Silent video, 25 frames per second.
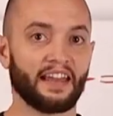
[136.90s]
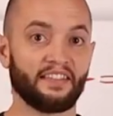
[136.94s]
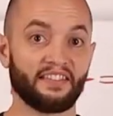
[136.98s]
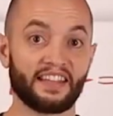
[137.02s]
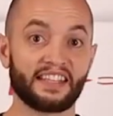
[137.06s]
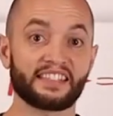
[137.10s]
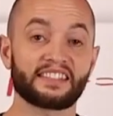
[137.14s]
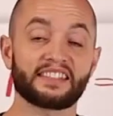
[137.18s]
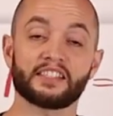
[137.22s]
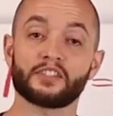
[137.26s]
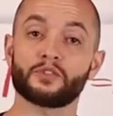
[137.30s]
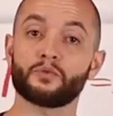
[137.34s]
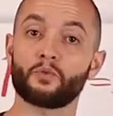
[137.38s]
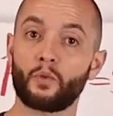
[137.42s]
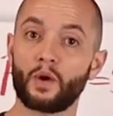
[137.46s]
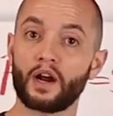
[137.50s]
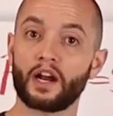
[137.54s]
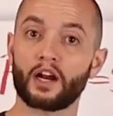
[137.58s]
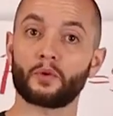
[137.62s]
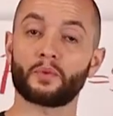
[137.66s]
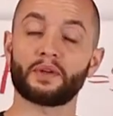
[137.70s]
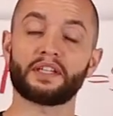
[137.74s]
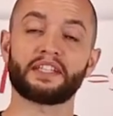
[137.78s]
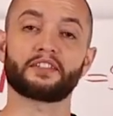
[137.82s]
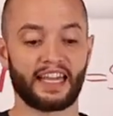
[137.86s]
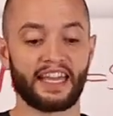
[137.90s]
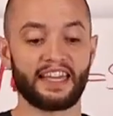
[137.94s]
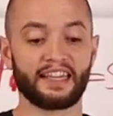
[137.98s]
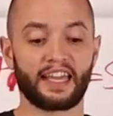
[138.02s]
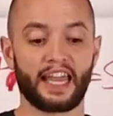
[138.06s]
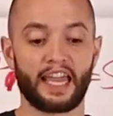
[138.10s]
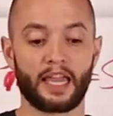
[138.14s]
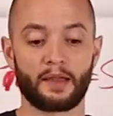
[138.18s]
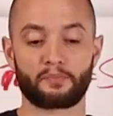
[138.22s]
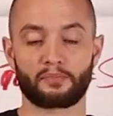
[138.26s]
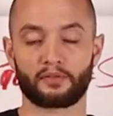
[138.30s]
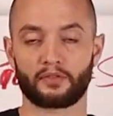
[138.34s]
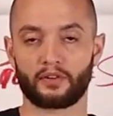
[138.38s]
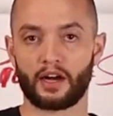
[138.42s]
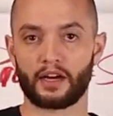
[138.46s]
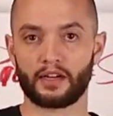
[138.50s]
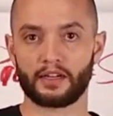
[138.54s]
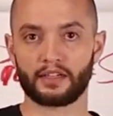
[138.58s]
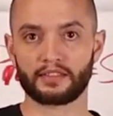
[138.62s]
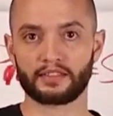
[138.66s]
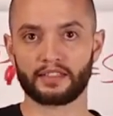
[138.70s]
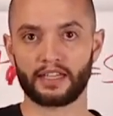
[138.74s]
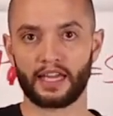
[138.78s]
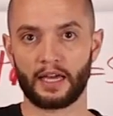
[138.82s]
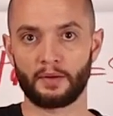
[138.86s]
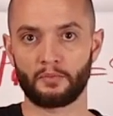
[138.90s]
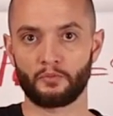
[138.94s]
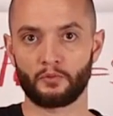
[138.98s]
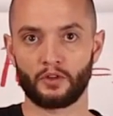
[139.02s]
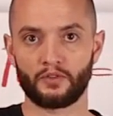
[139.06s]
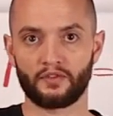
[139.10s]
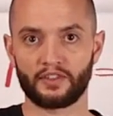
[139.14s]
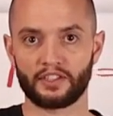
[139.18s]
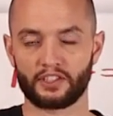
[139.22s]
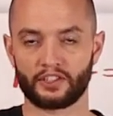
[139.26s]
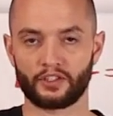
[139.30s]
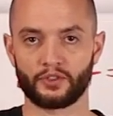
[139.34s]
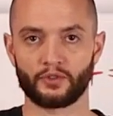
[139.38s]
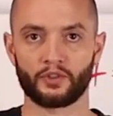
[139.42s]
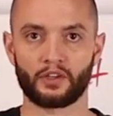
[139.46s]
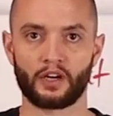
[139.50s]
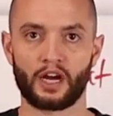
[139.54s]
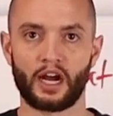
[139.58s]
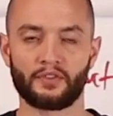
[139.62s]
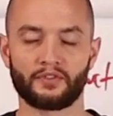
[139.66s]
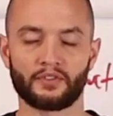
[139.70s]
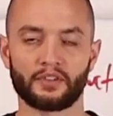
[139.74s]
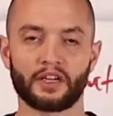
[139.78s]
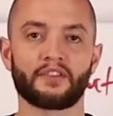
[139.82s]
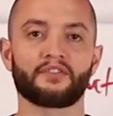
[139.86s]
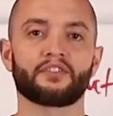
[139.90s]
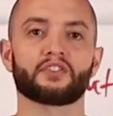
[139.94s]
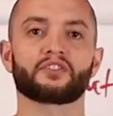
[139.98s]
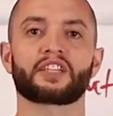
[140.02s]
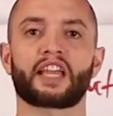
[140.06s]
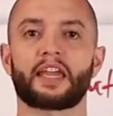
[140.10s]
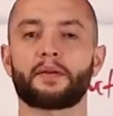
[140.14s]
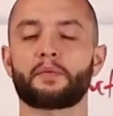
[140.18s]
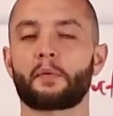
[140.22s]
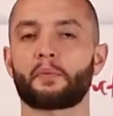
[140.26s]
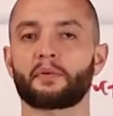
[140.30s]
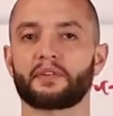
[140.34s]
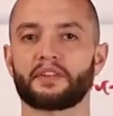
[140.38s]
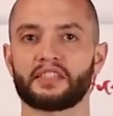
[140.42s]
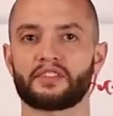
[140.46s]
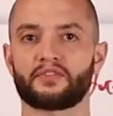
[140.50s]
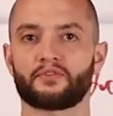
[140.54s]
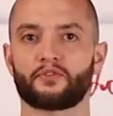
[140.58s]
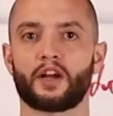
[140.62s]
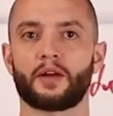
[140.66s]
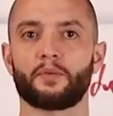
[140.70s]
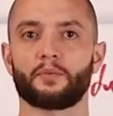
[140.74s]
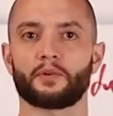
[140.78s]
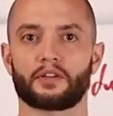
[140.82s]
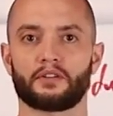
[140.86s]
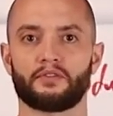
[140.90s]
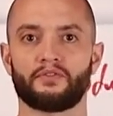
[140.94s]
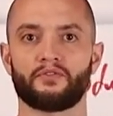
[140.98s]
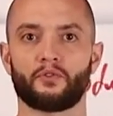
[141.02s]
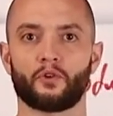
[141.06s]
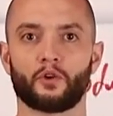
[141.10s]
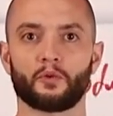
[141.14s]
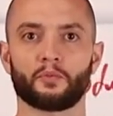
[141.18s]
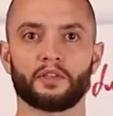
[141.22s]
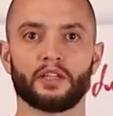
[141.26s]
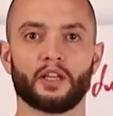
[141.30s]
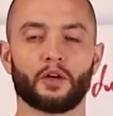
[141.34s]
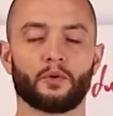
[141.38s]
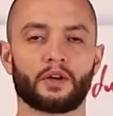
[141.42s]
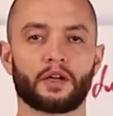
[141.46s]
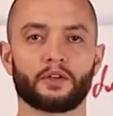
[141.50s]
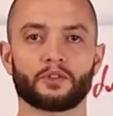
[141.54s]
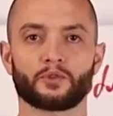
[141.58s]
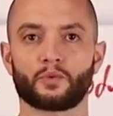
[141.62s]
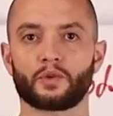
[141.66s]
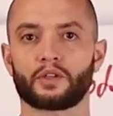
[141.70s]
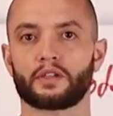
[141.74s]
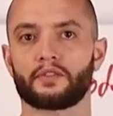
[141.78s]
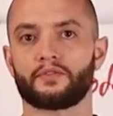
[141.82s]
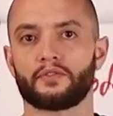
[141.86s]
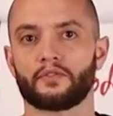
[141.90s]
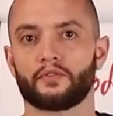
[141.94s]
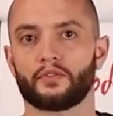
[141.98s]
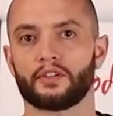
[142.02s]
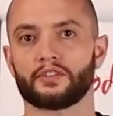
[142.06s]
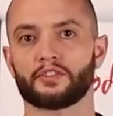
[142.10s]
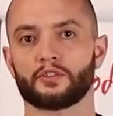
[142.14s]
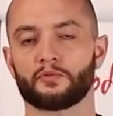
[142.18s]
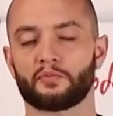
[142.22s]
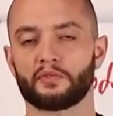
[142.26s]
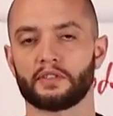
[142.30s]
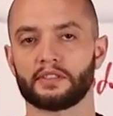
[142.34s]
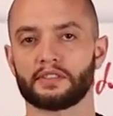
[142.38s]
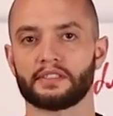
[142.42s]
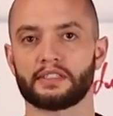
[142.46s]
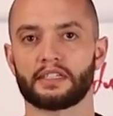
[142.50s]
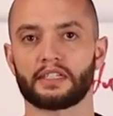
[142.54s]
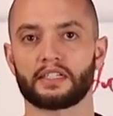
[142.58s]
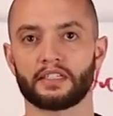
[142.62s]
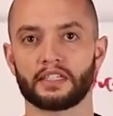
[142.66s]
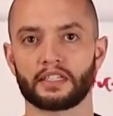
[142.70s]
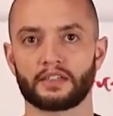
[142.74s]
And this is where we take a product and move it to an offer. I first came up with this framework and formula when I was working for Russell Brunson at